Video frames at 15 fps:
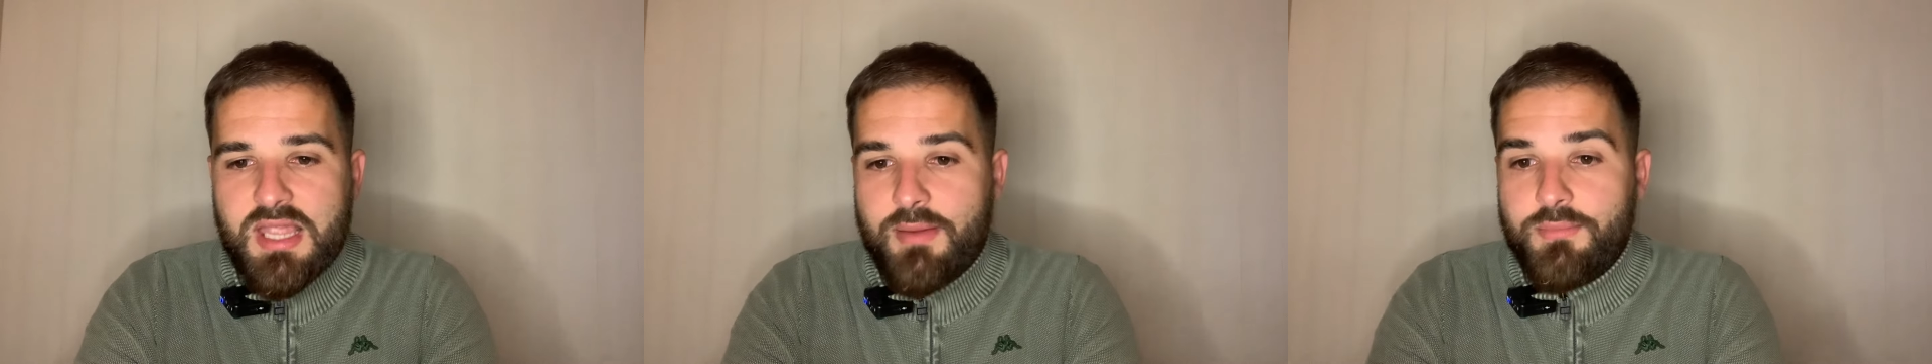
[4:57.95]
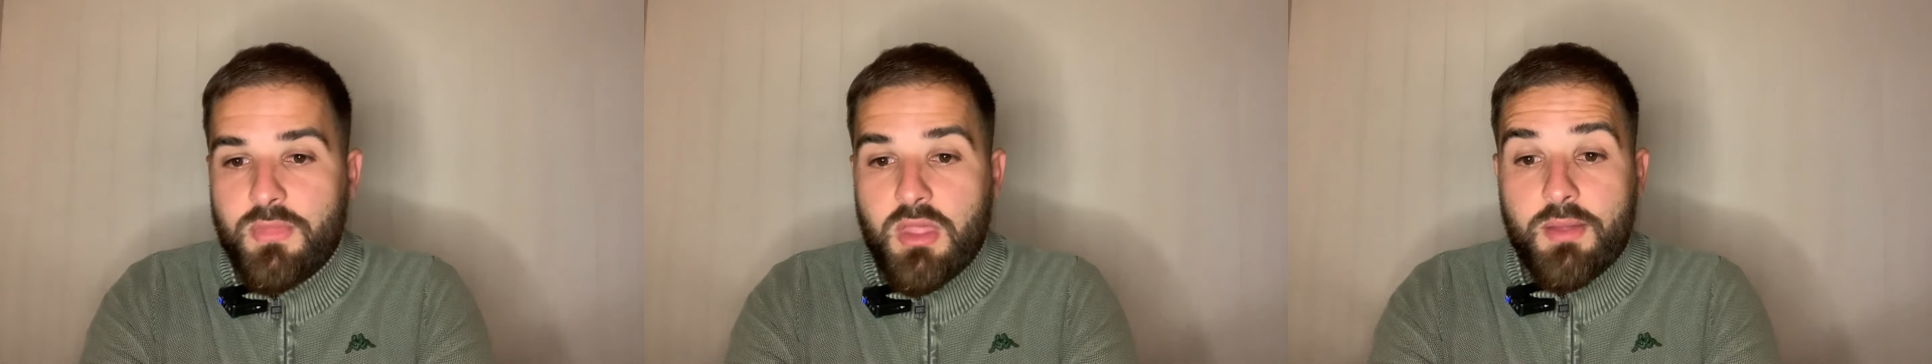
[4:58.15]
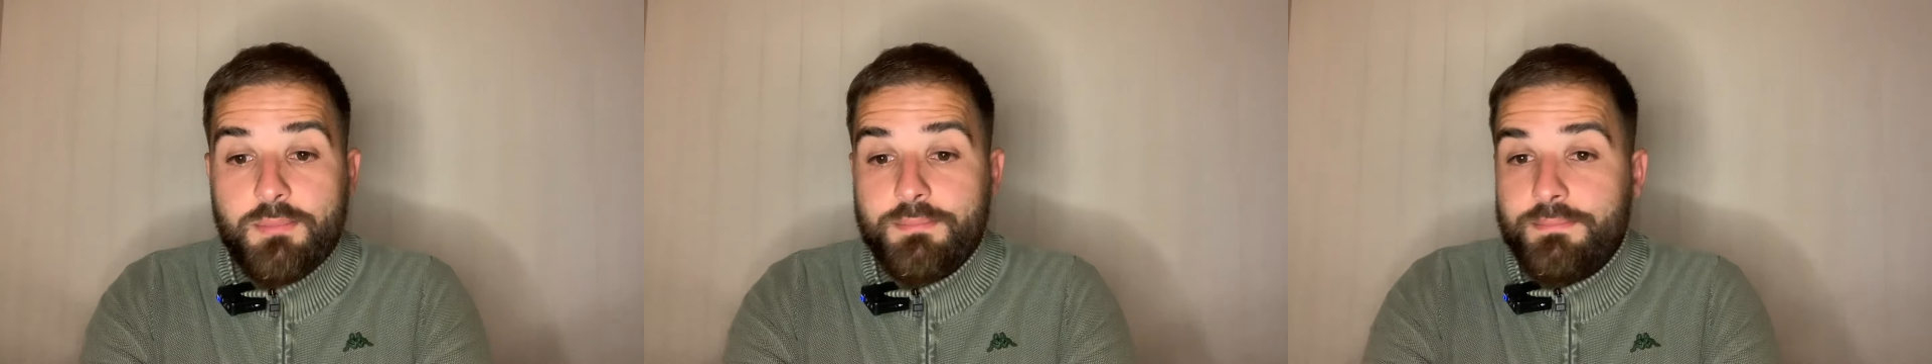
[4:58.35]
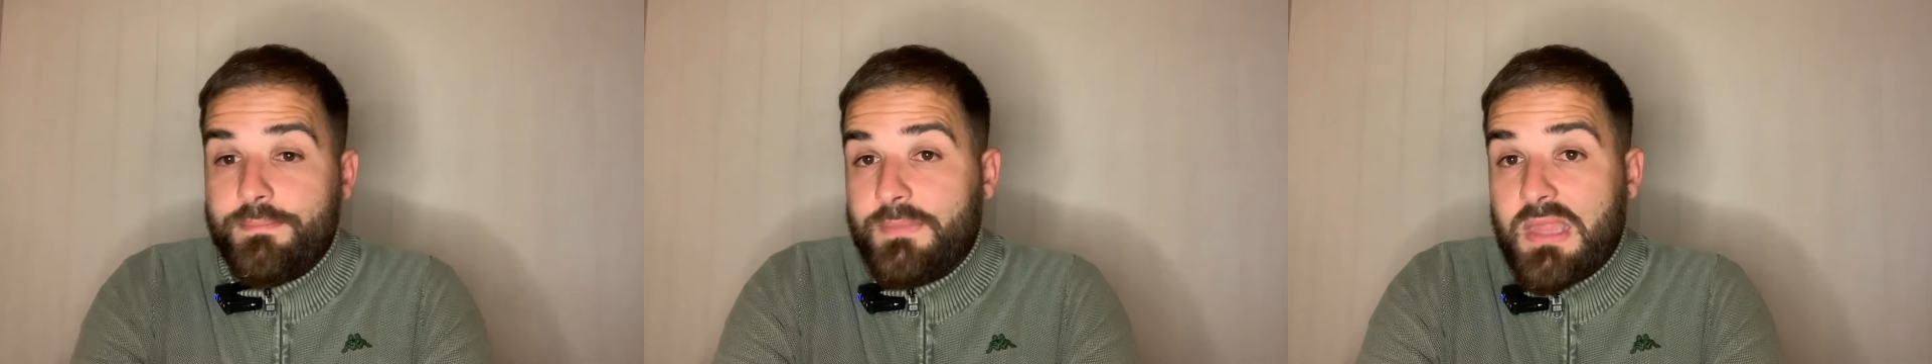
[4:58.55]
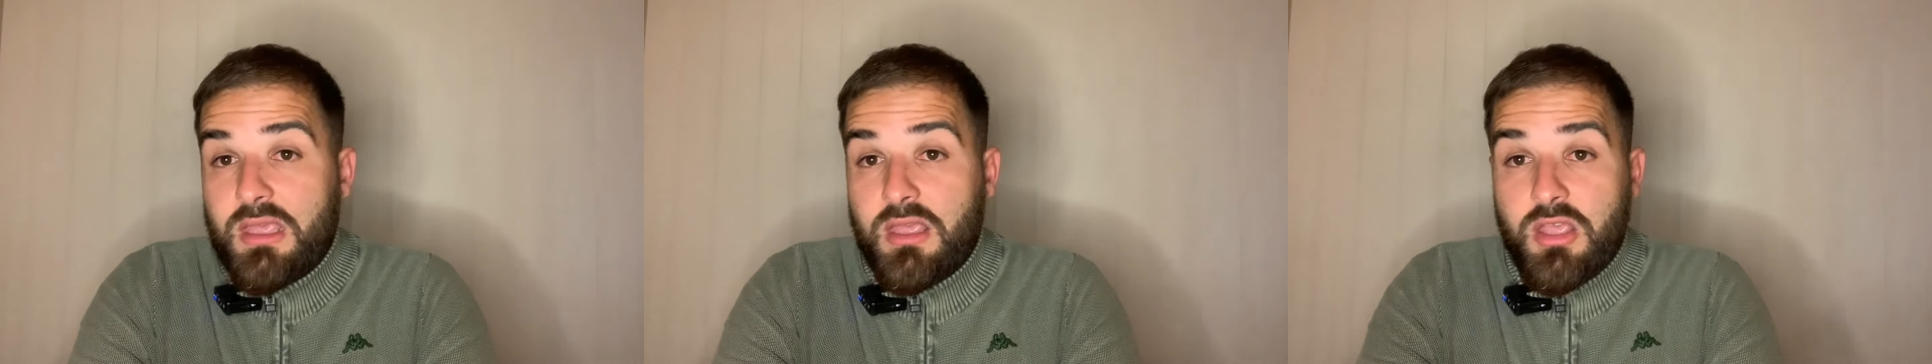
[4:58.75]
I'm not
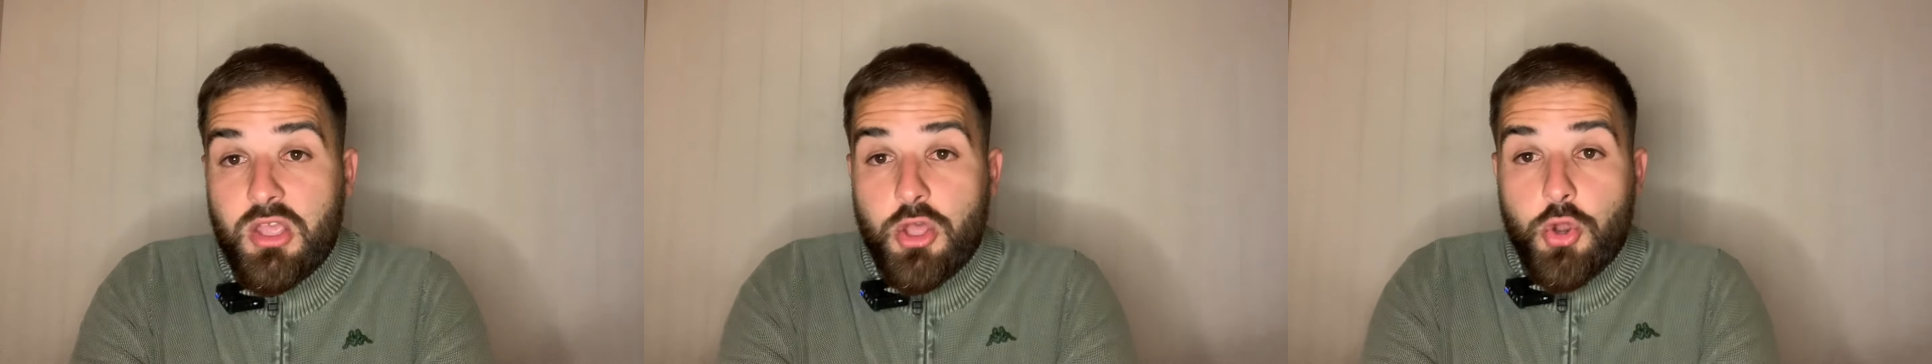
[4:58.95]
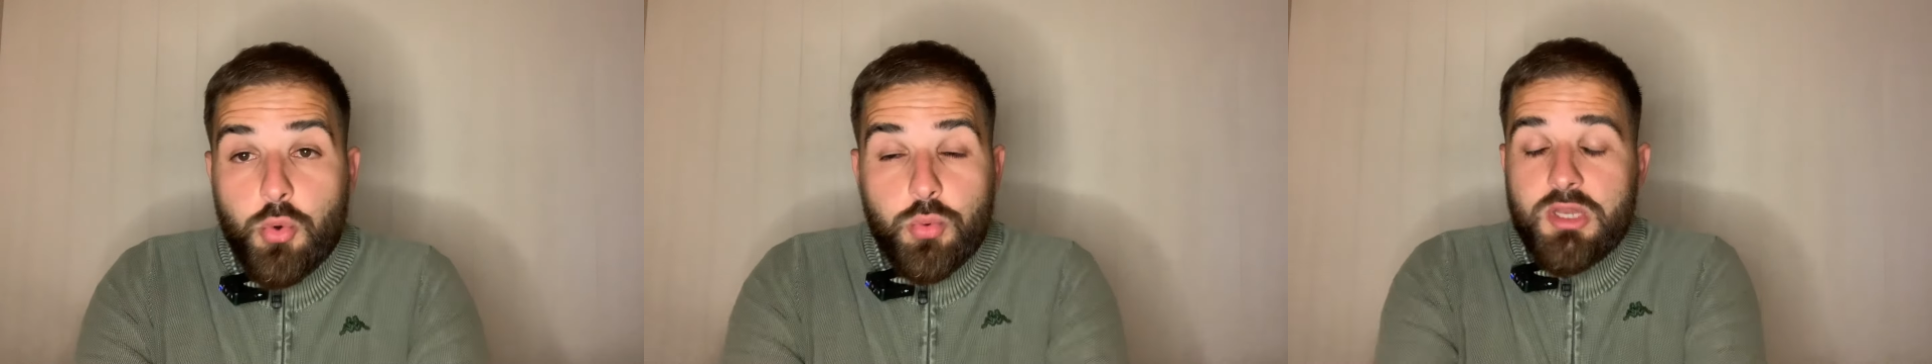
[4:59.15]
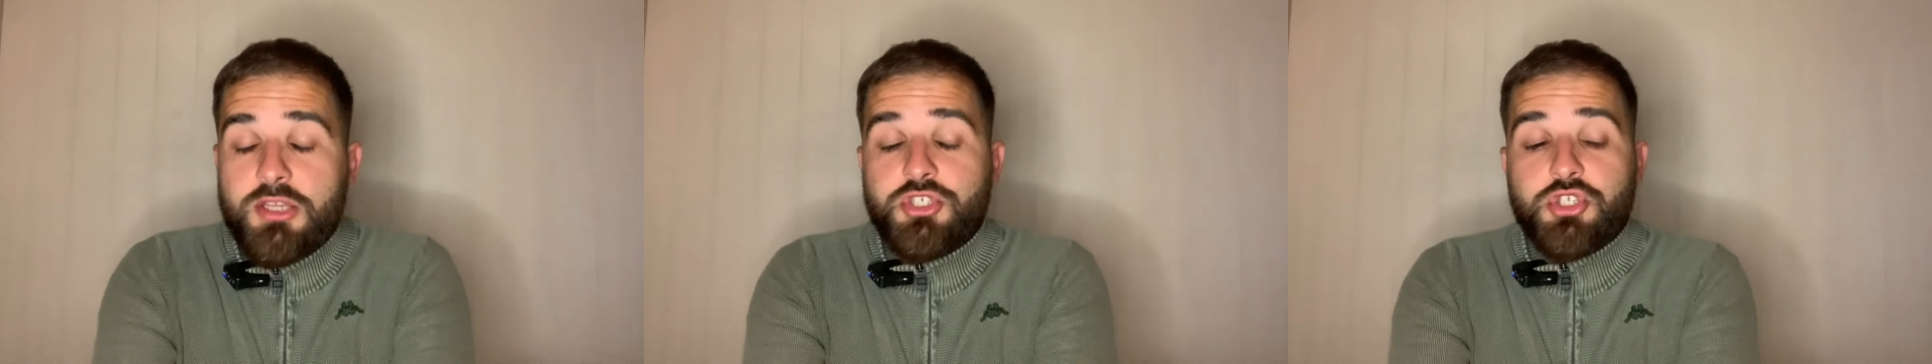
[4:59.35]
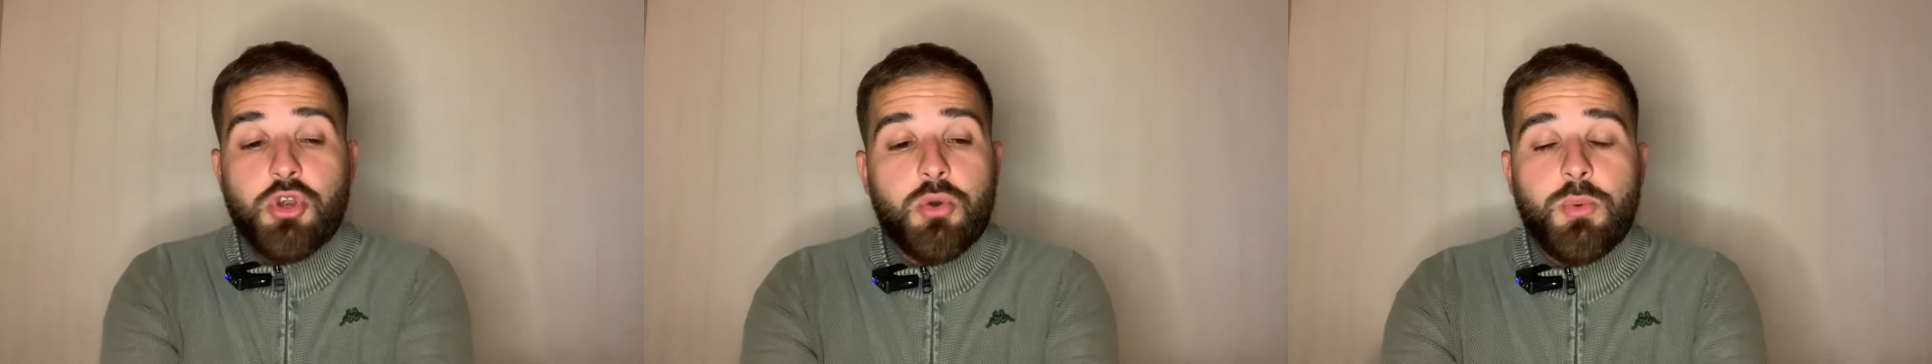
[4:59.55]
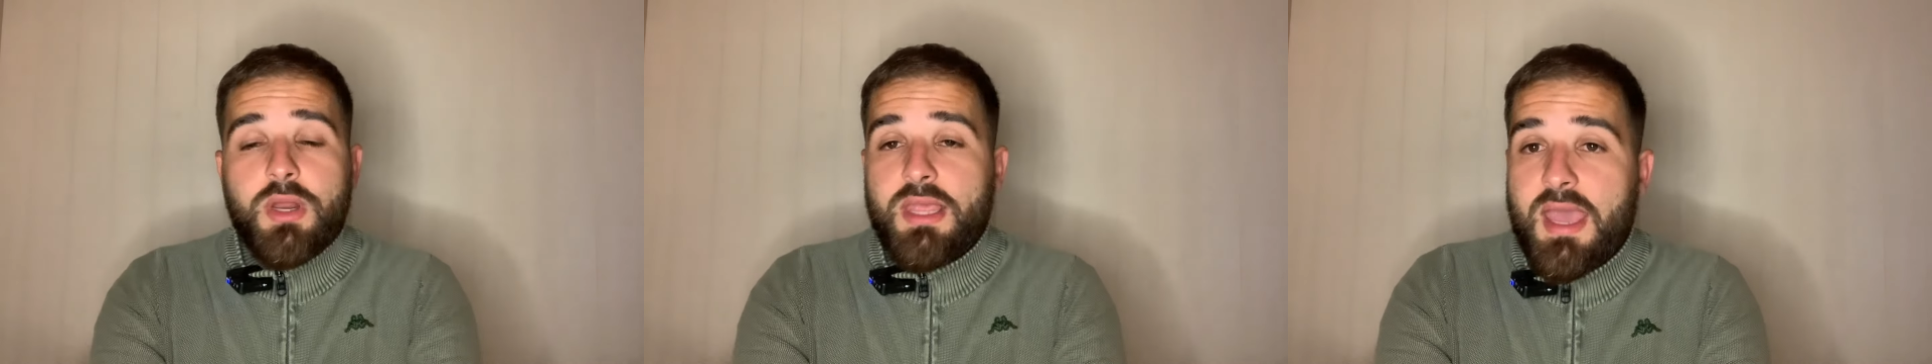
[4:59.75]
really sure
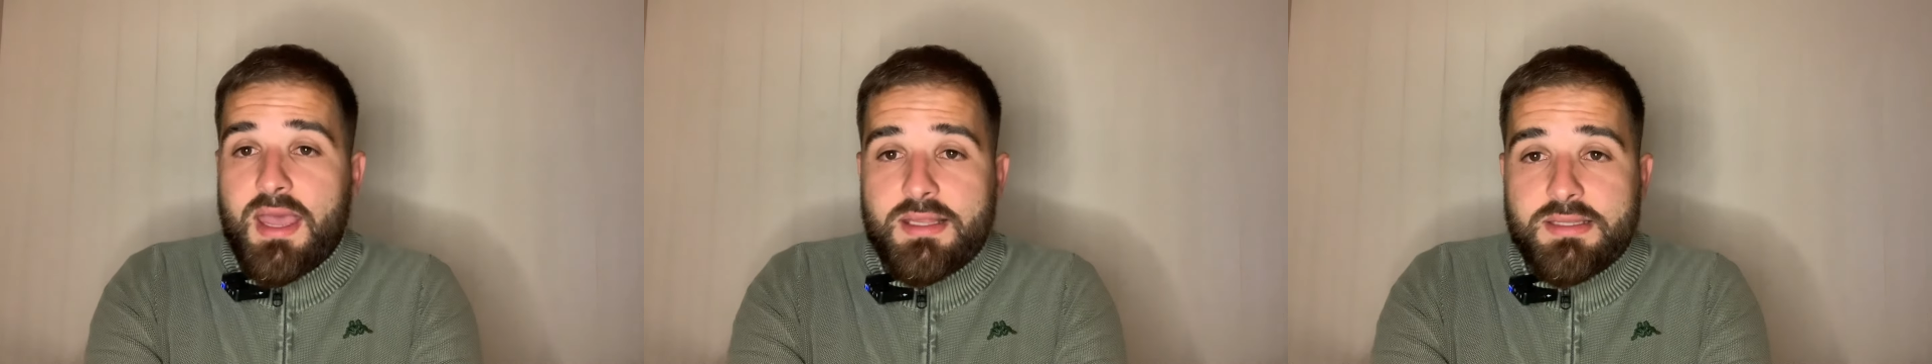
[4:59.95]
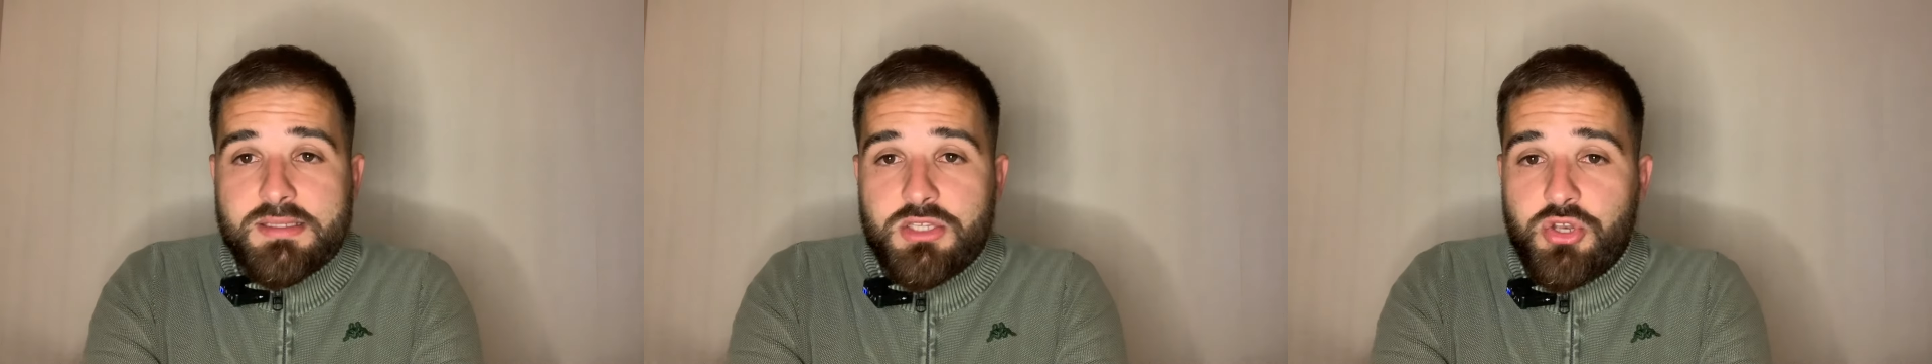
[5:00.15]
what he adds.